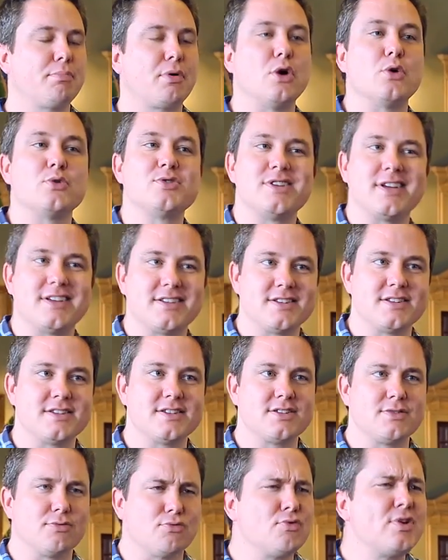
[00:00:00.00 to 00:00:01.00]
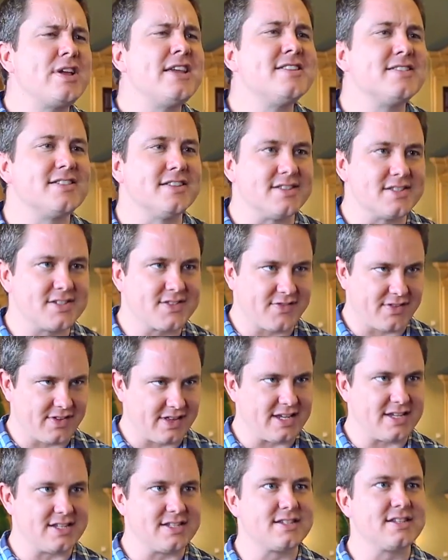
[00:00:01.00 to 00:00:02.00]
processes, reasons for
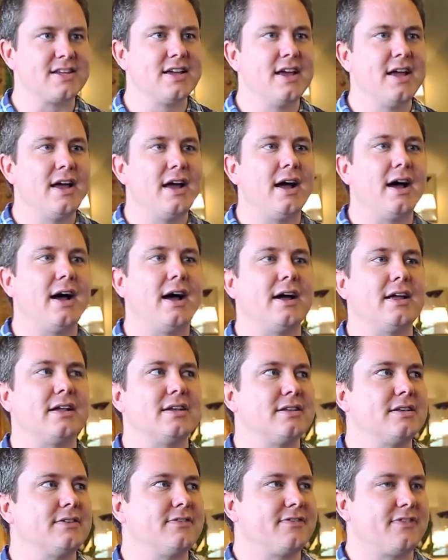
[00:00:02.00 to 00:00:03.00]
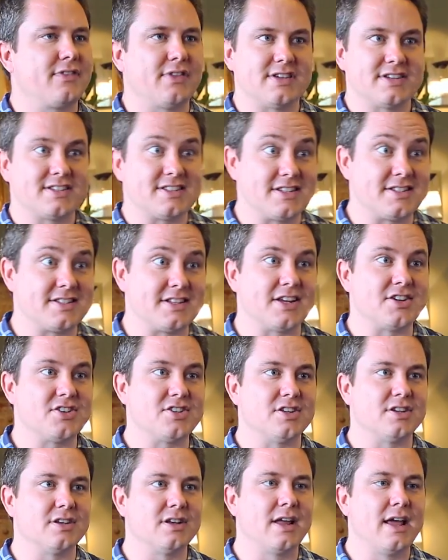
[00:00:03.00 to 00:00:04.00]
these, for this
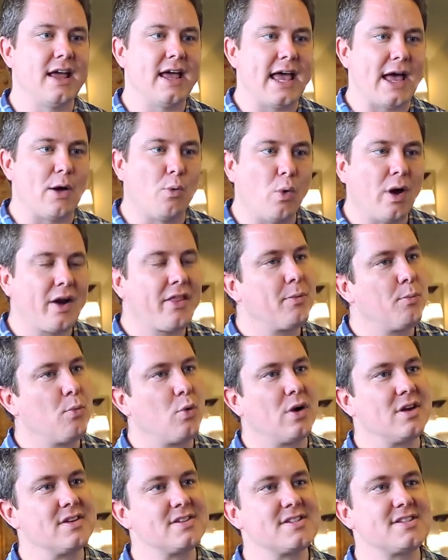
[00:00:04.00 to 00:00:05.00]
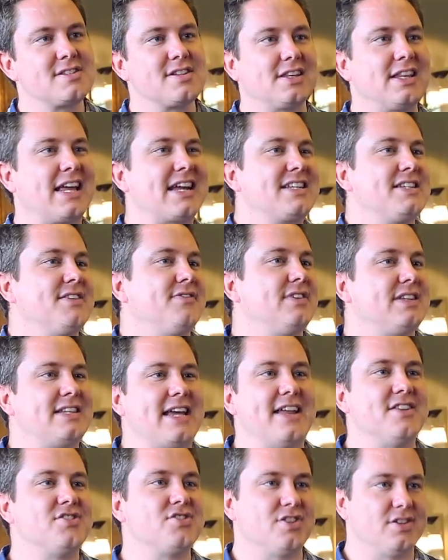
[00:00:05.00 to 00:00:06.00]
distinction. And one of them was selective
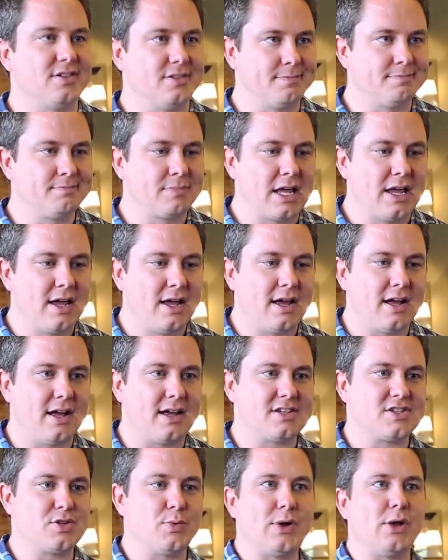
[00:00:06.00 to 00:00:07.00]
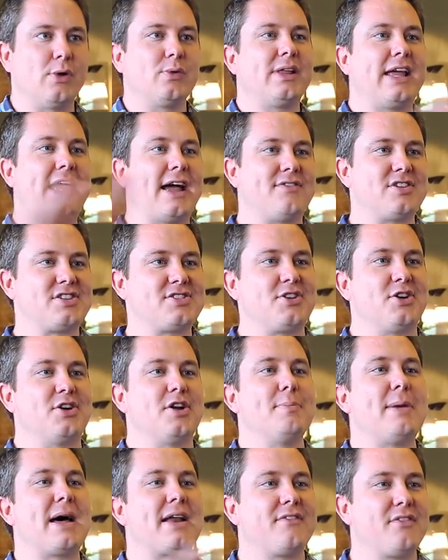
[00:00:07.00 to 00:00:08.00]
attention. So we only have a
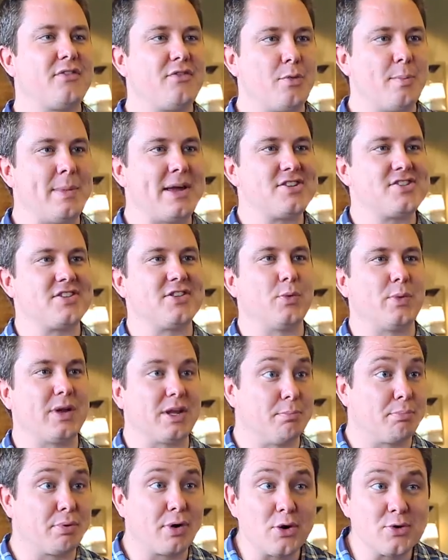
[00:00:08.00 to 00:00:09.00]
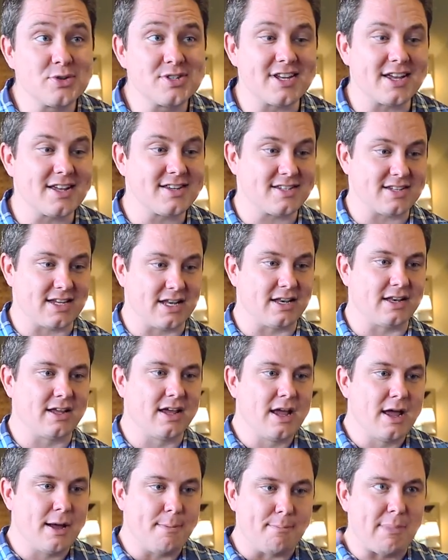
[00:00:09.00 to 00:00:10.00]
certain amount of information that we can process, and
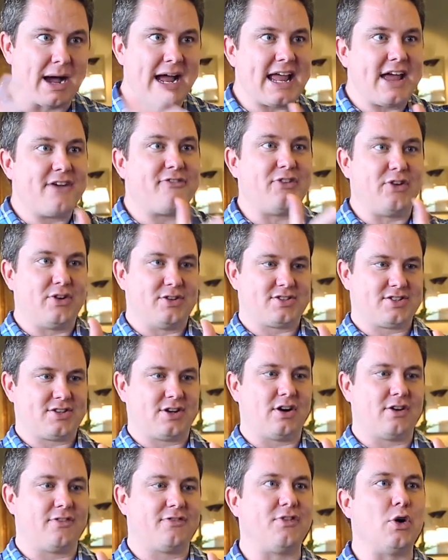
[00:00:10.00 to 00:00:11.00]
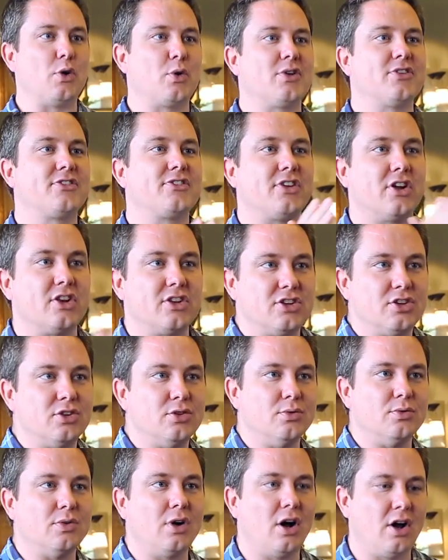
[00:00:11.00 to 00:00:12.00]
my efforts are focused on
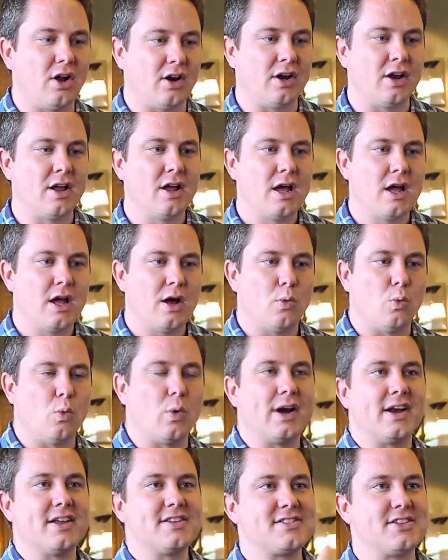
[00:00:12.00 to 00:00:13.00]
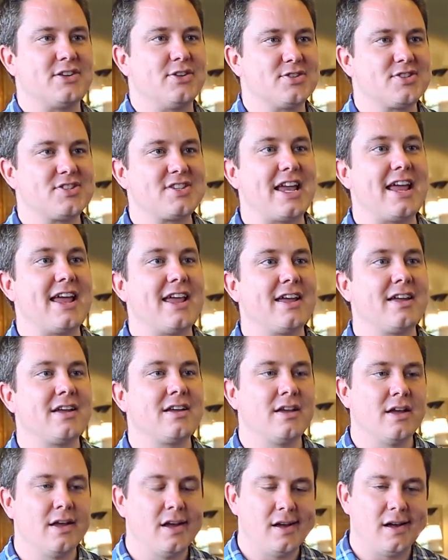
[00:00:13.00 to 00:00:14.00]
you, on what it is that you're
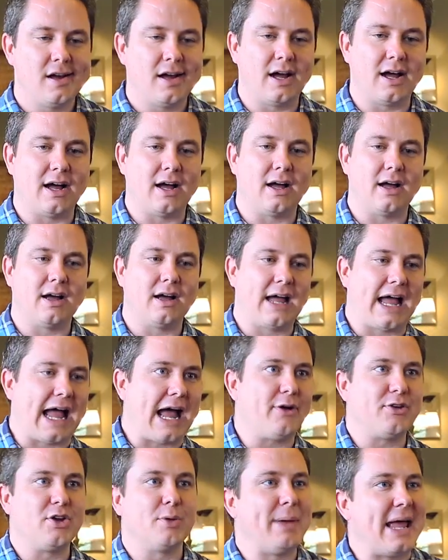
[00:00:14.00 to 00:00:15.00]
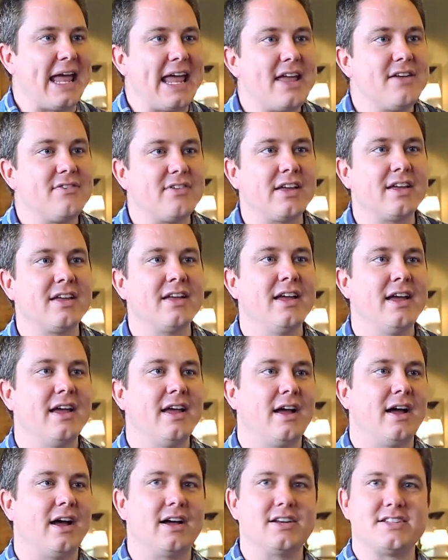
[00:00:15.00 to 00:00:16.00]
saying, how you're behaving,
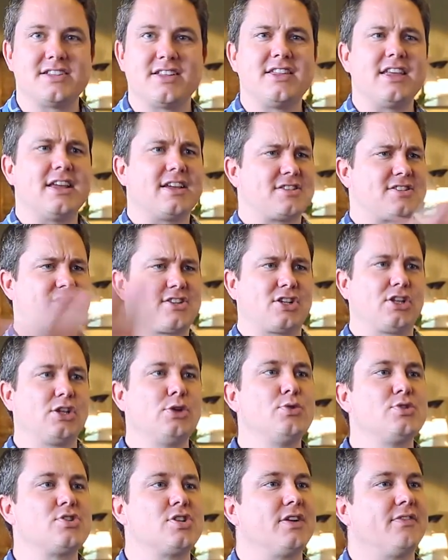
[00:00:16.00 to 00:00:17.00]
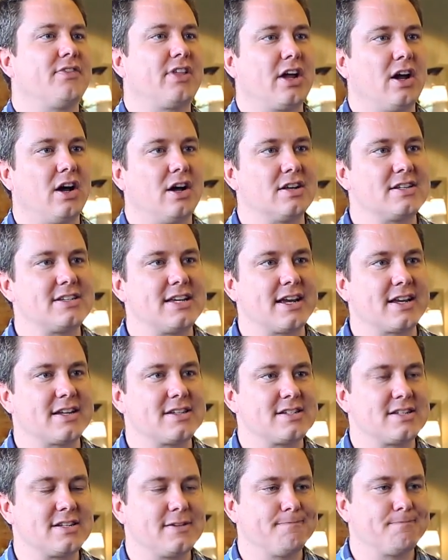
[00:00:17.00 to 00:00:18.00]
to the exclusion of the
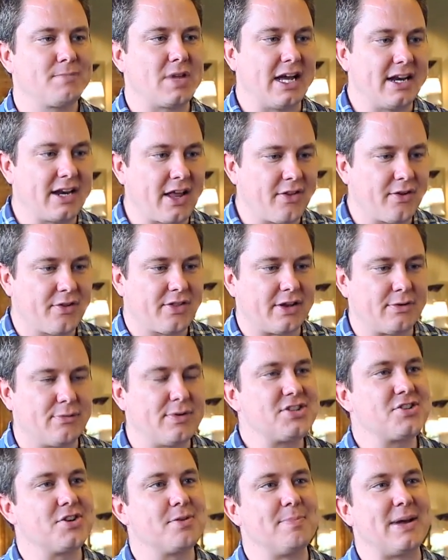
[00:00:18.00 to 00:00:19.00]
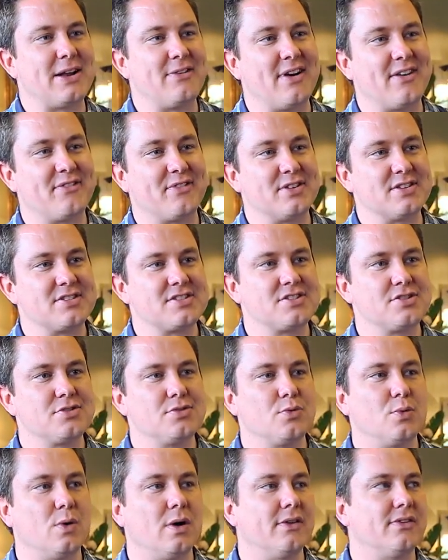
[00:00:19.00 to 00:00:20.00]
context. Another that Richard made reference
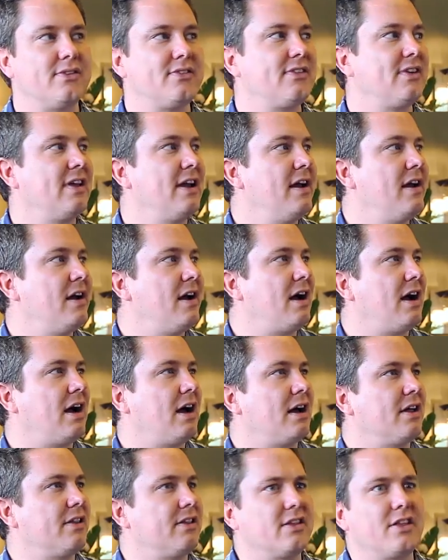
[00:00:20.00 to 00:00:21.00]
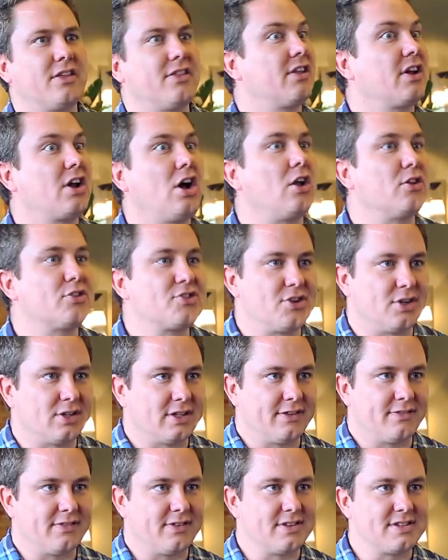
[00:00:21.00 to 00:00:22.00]
to was the cultural
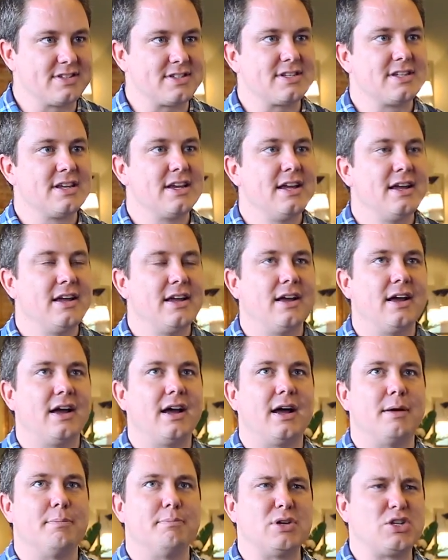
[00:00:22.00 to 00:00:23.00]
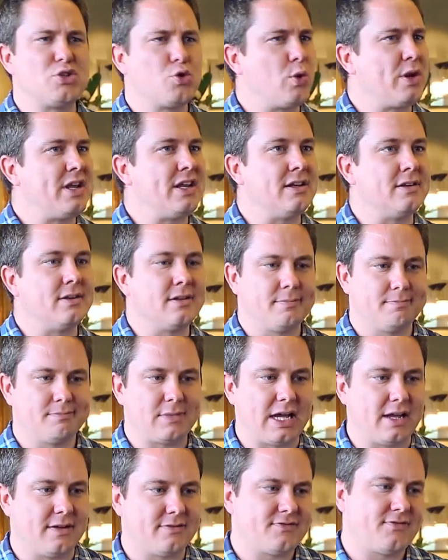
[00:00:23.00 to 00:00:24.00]
difference between,
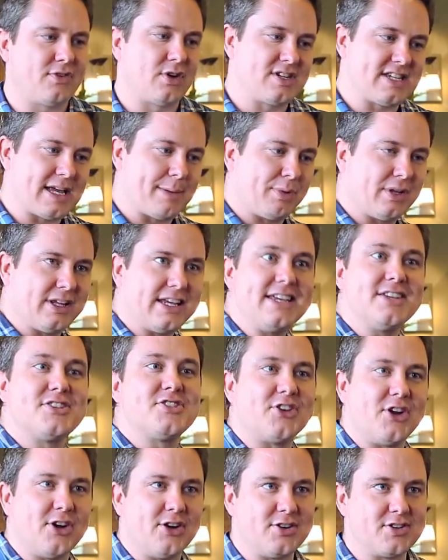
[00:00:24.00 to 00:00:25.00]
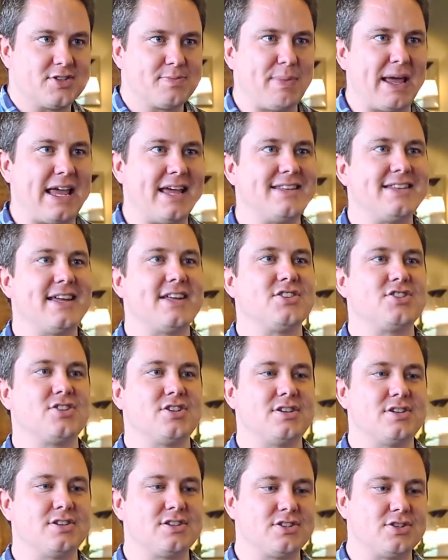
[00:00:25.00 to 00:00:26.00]
for example, Easterners pay
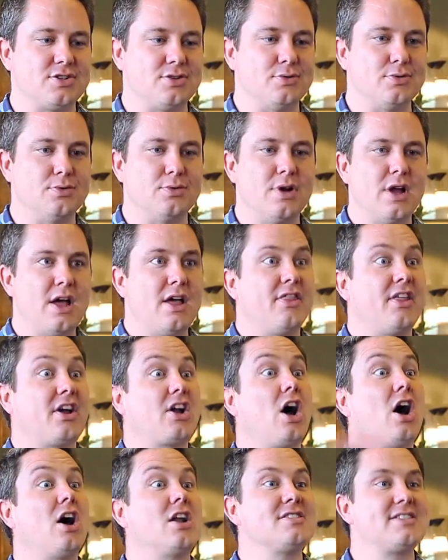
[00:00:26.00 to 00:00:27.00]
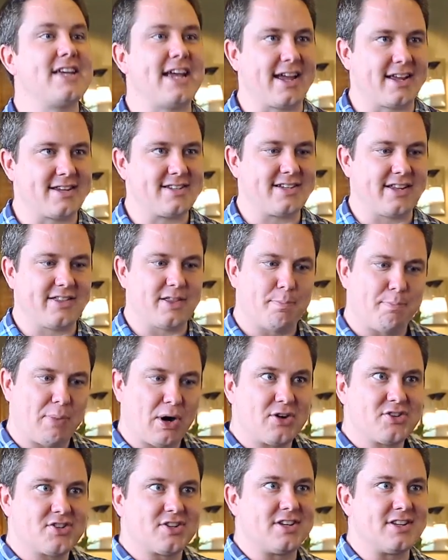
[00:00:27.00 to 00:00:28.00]
attention to the context and the
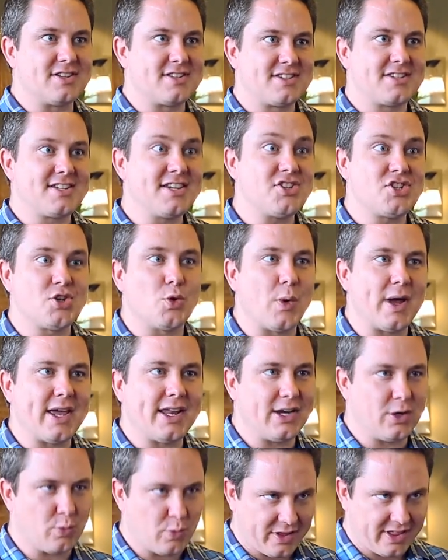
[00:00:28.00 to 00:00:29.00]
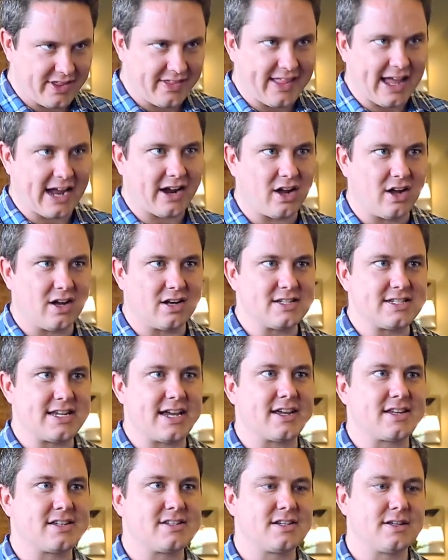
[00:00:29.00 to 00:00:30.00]
person is situated within that
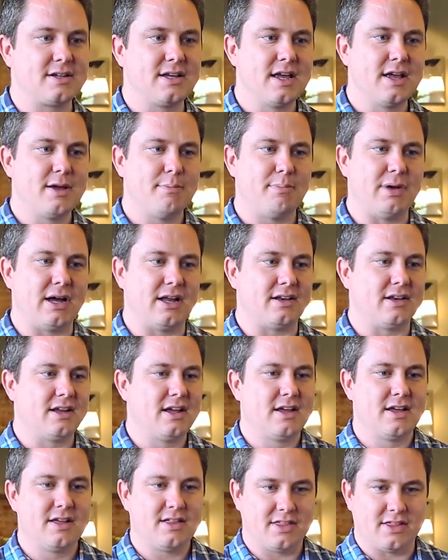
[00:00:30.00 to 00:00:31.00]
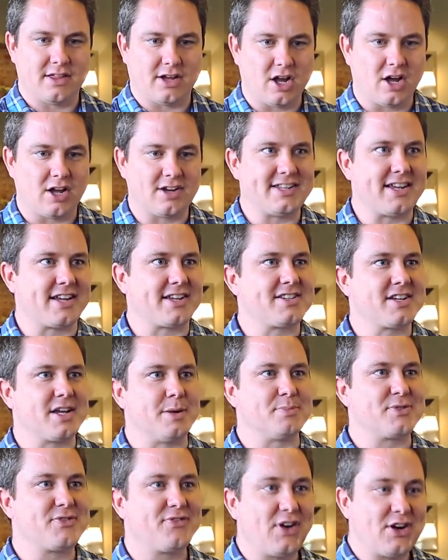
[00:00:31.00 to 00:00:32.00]
context, but the context
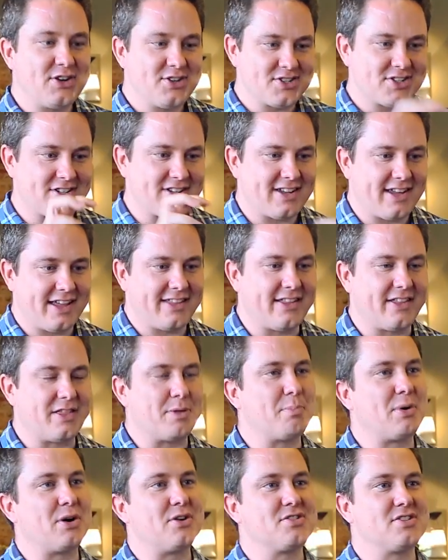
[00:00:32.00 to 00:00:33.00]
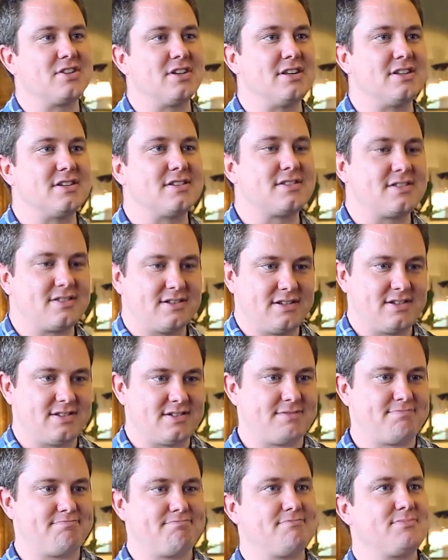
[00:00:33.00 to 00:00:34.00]
comes first and then the person
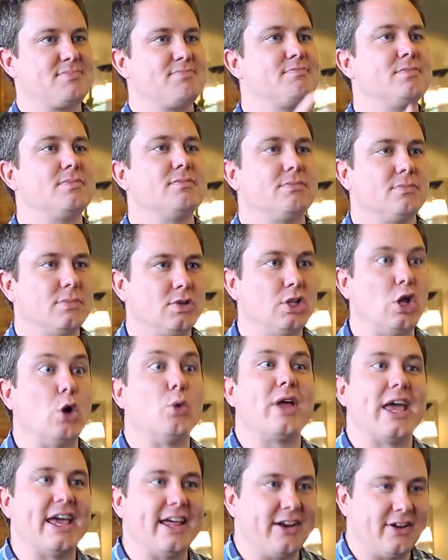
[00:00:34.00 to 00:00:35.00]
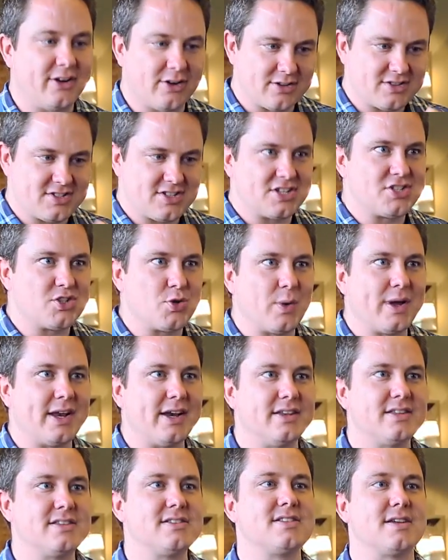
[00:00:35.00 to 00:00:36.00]
is located or
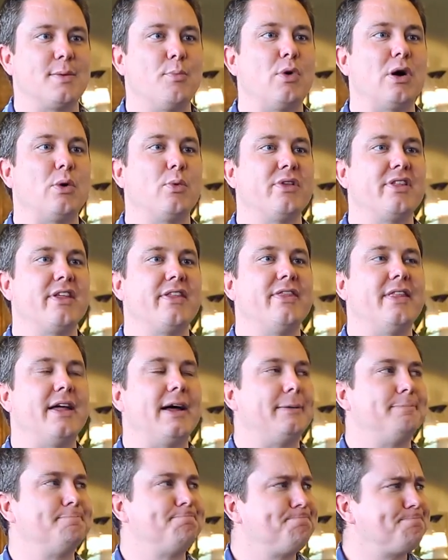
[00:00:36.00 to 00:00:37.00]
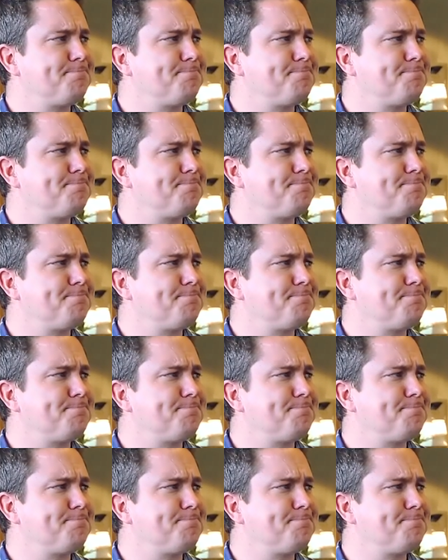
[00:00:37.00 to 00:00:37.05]
situated somewhere within that.